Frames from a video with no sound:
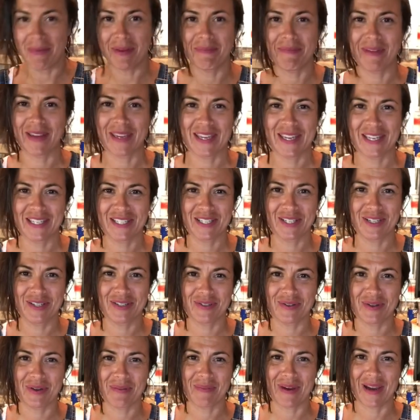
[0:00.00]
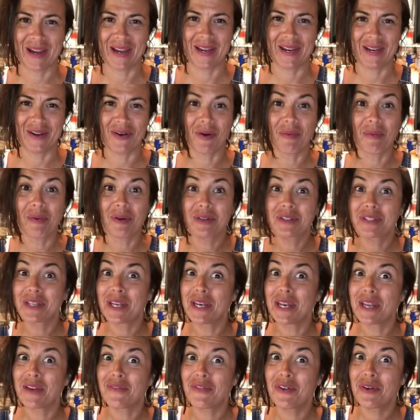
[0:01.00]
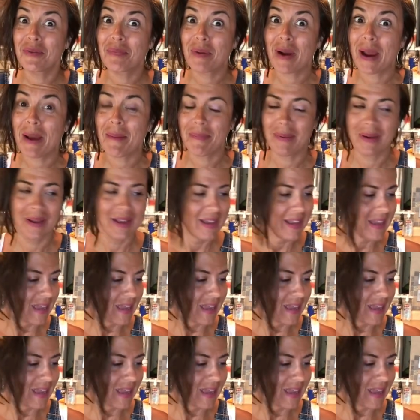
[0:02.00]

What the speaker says: in my kitchen doing my normal Sunday food prep,